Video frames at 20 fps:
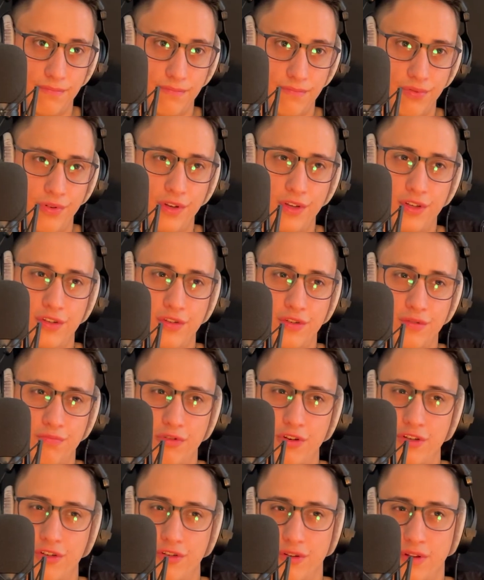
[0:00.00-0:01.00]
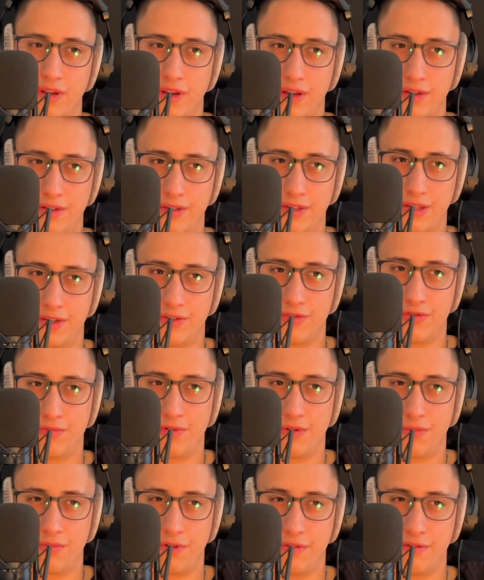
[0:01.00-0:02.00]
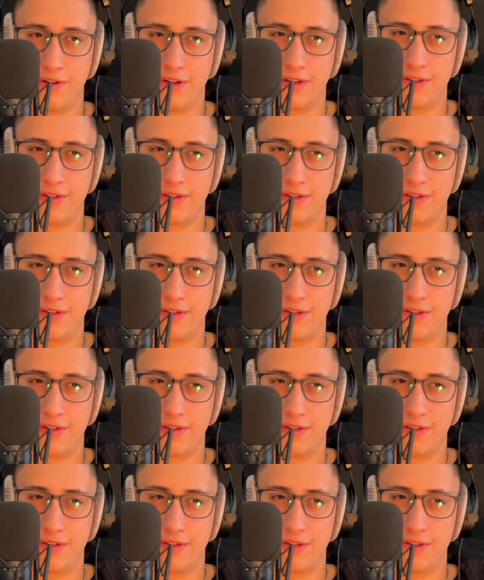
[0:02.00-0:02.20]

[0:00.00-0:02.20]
Pretty sure they get intellectual property rights.